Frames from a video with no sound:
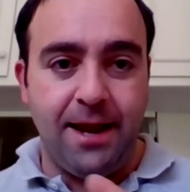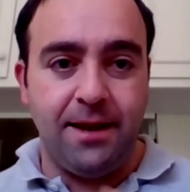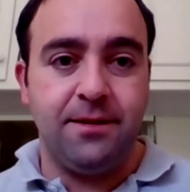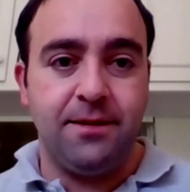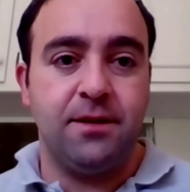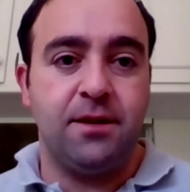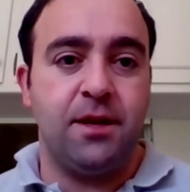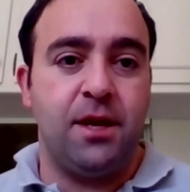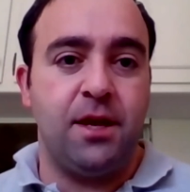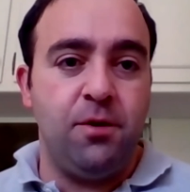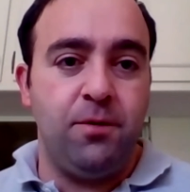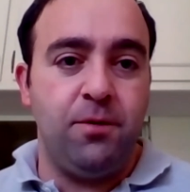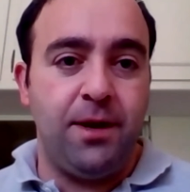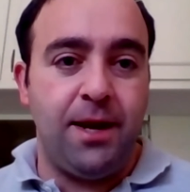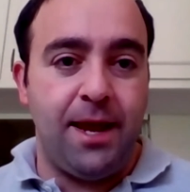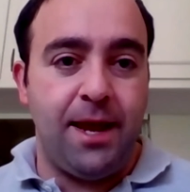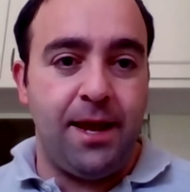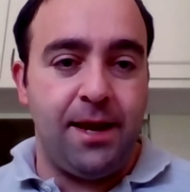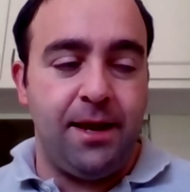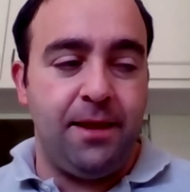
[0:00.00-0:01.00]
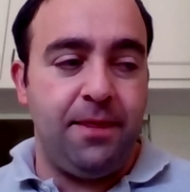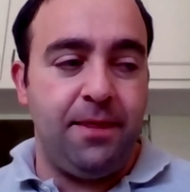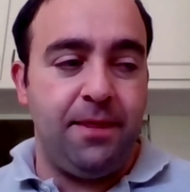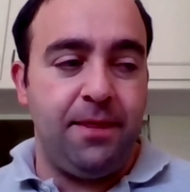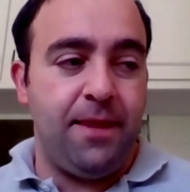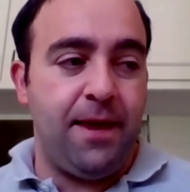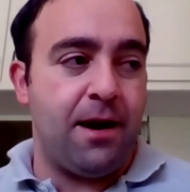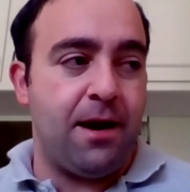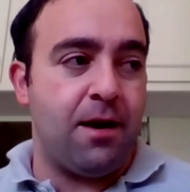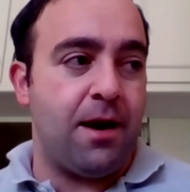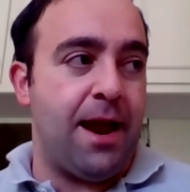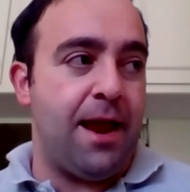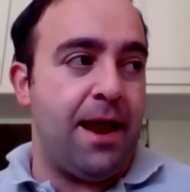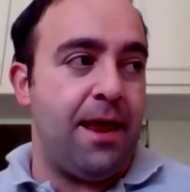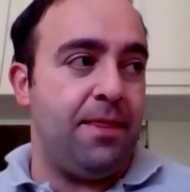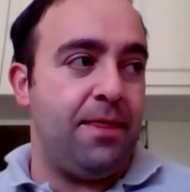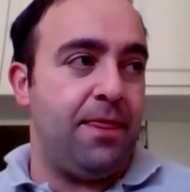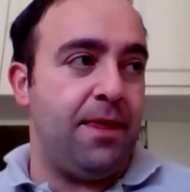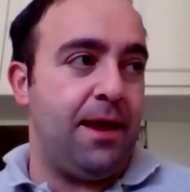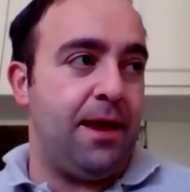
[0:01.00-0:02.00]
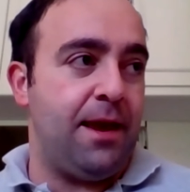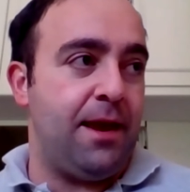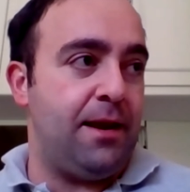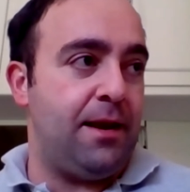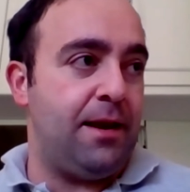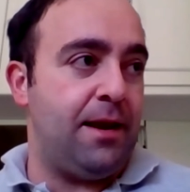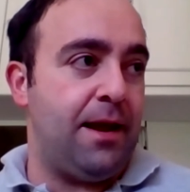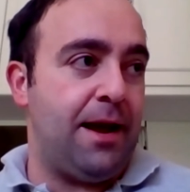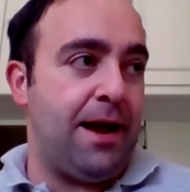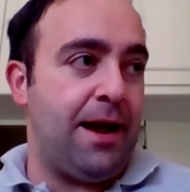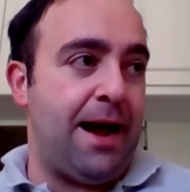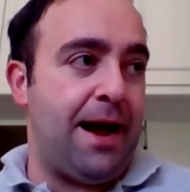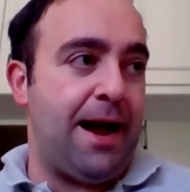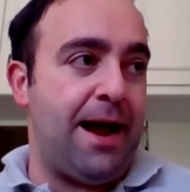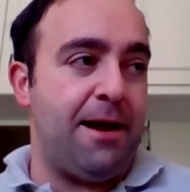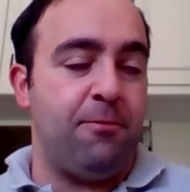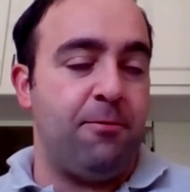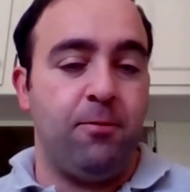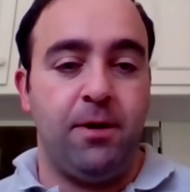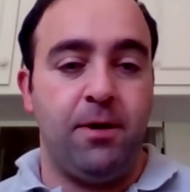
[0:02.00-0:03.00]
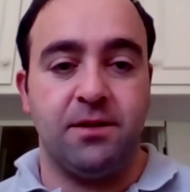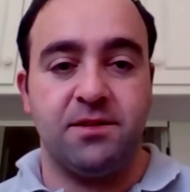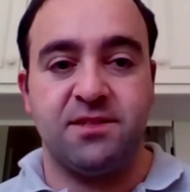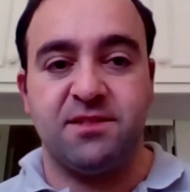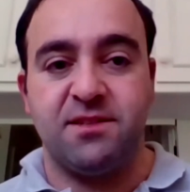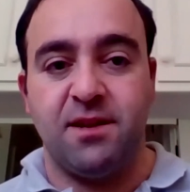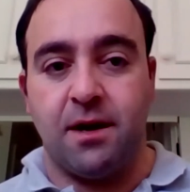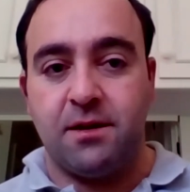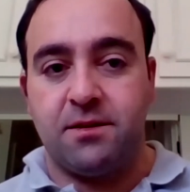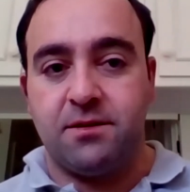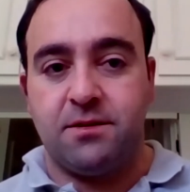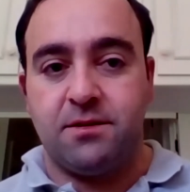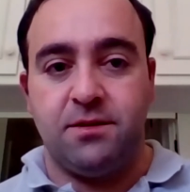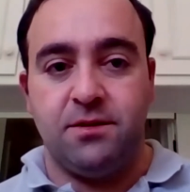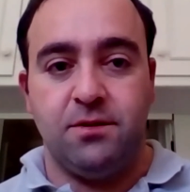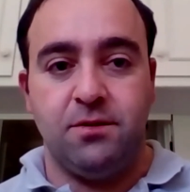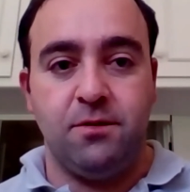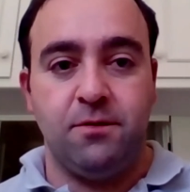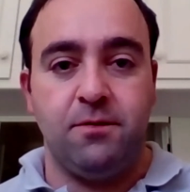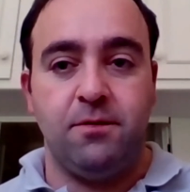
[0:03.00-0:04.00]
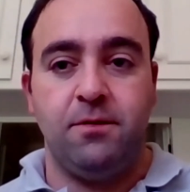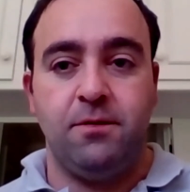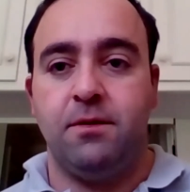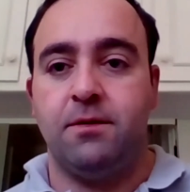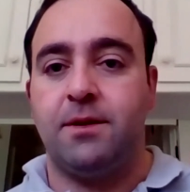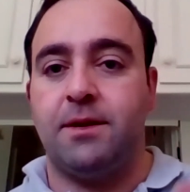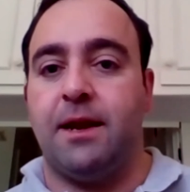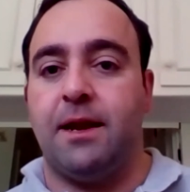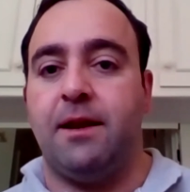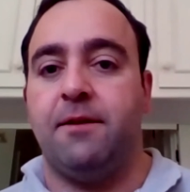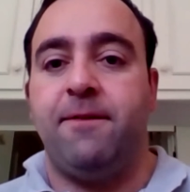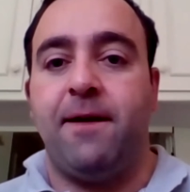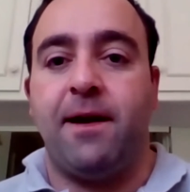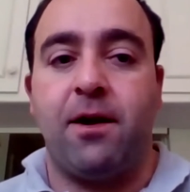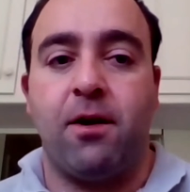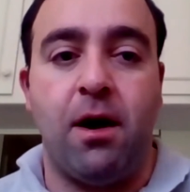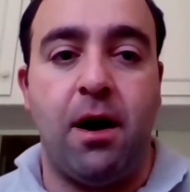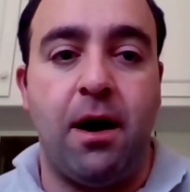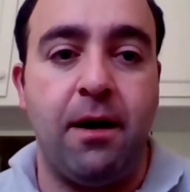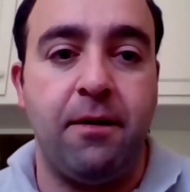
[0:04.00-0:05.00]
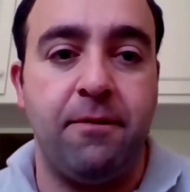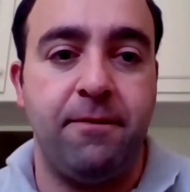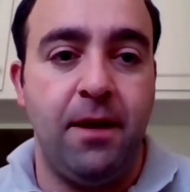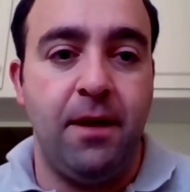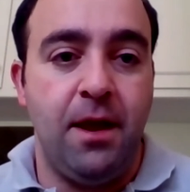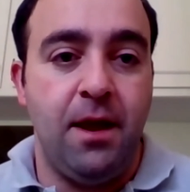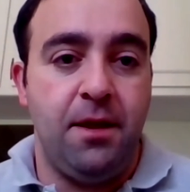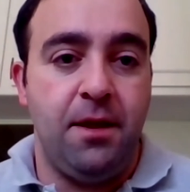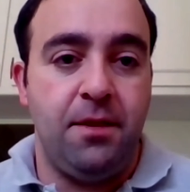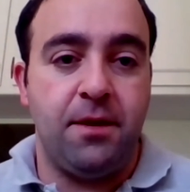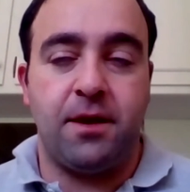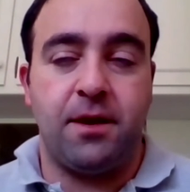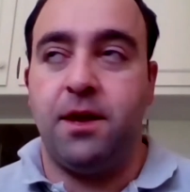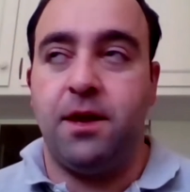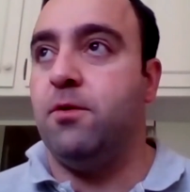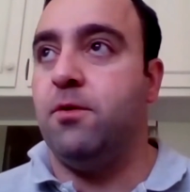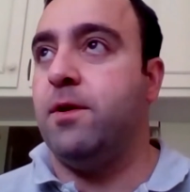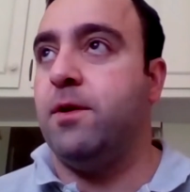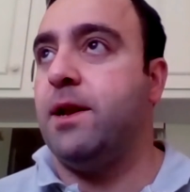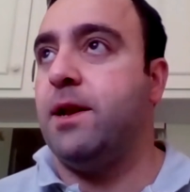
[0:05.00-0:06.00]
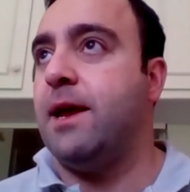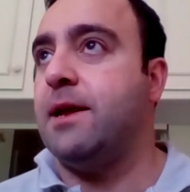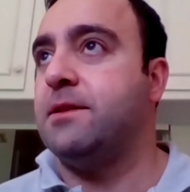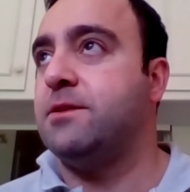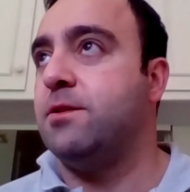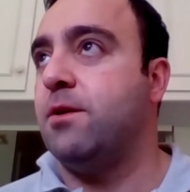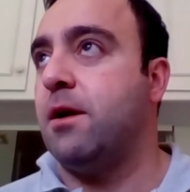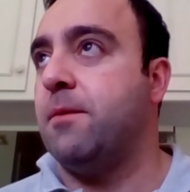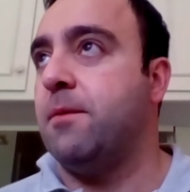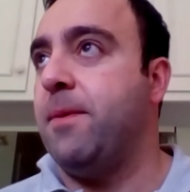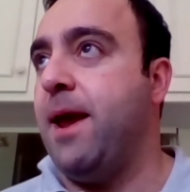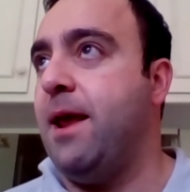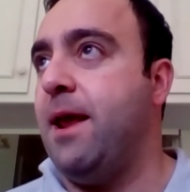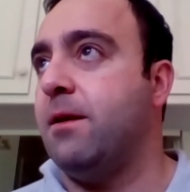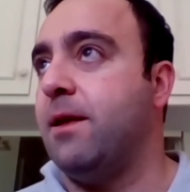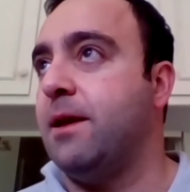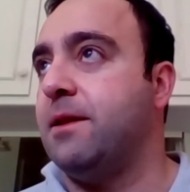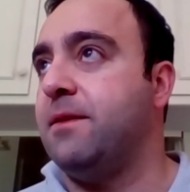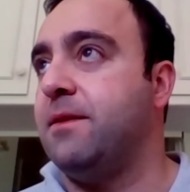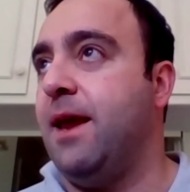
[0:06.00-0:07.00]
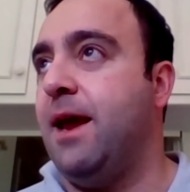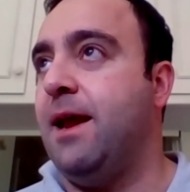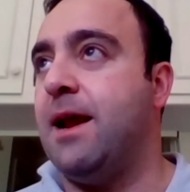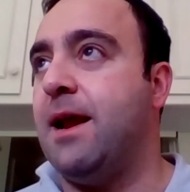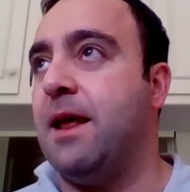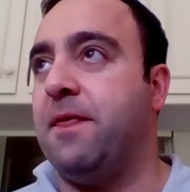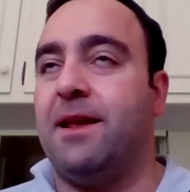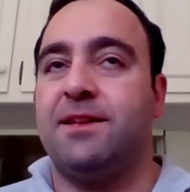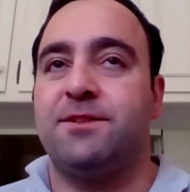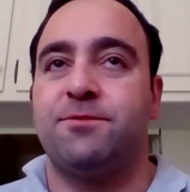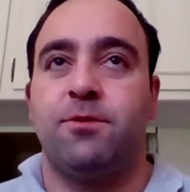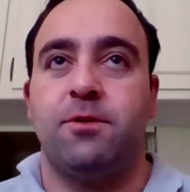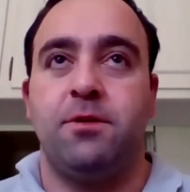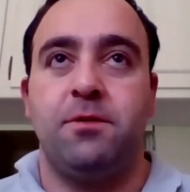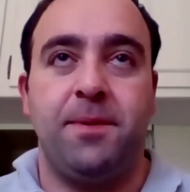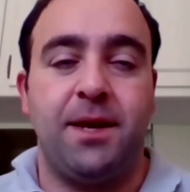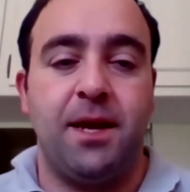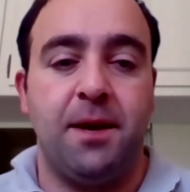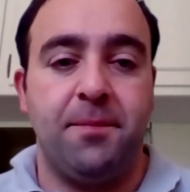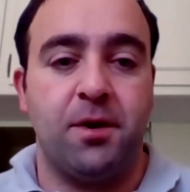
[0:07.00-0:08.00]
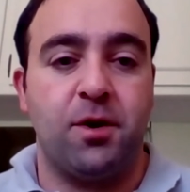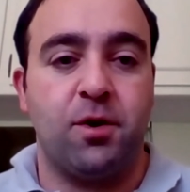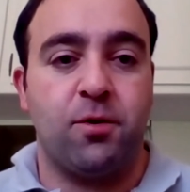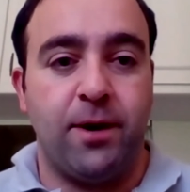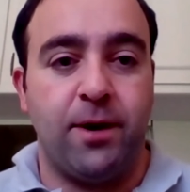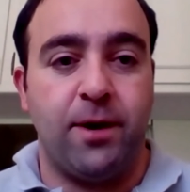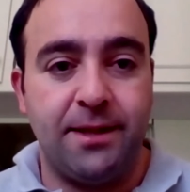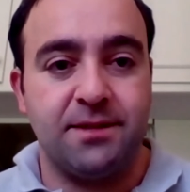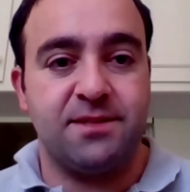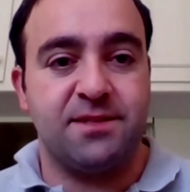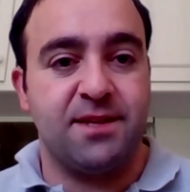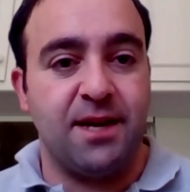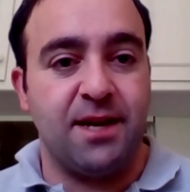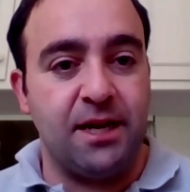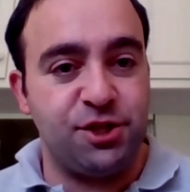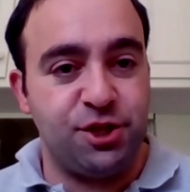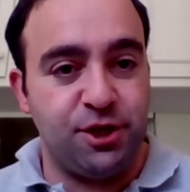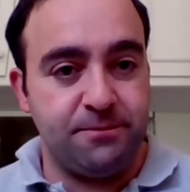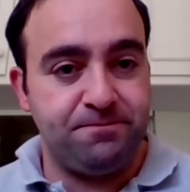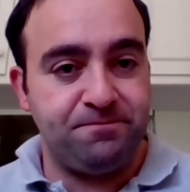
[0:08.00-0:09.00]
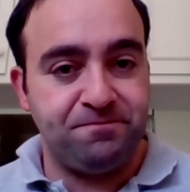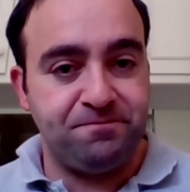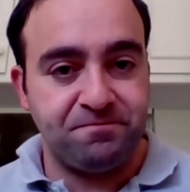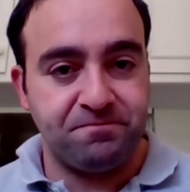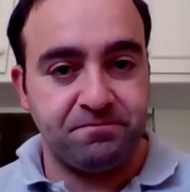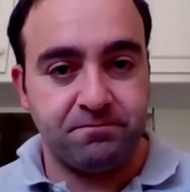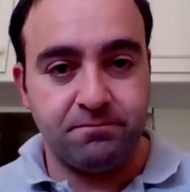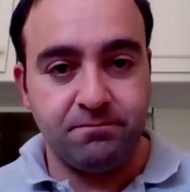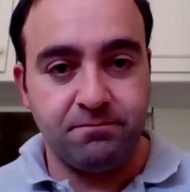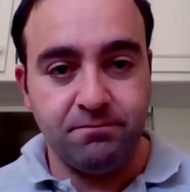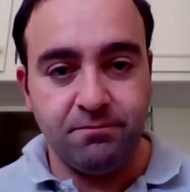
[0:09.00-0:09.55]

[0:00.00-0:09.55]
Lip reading: add Q&A in there, and then I will start to kind of fire off the Q&A to our panel at the end. I think that's where it'll become a great discussion.